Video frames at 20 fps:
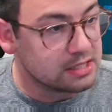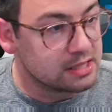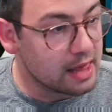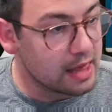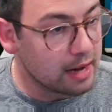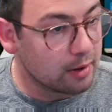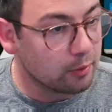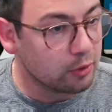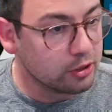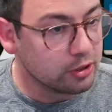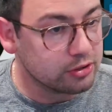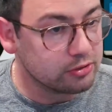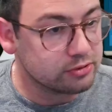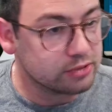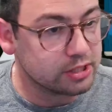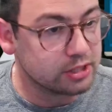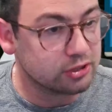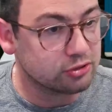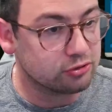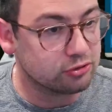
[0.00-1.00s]
they were
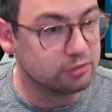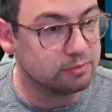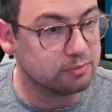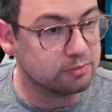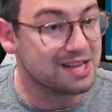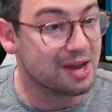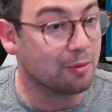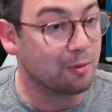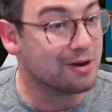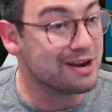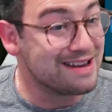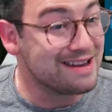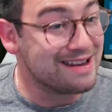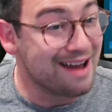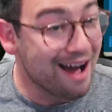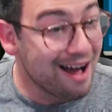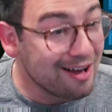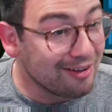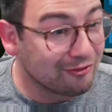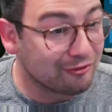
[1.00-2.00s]
using troops that were
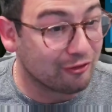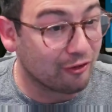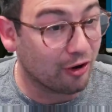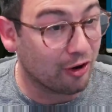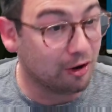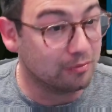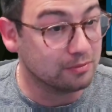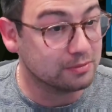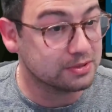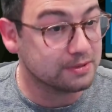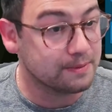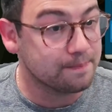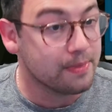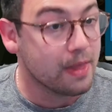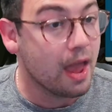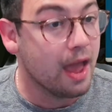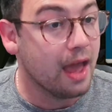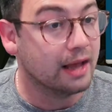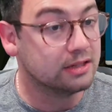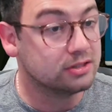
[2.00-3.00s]
not farms.
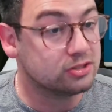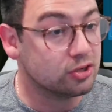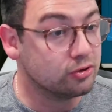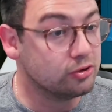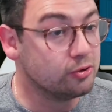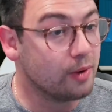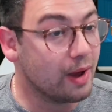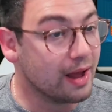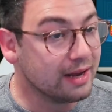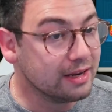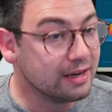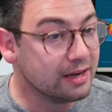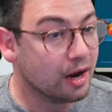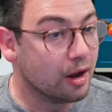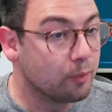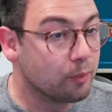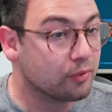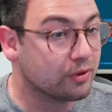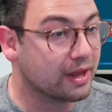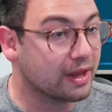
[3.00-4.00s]
And so you ended
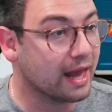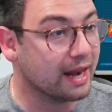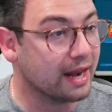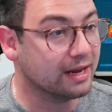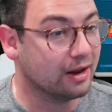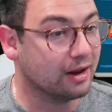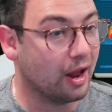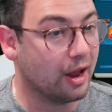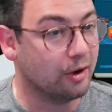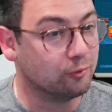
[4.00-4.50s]
up getting a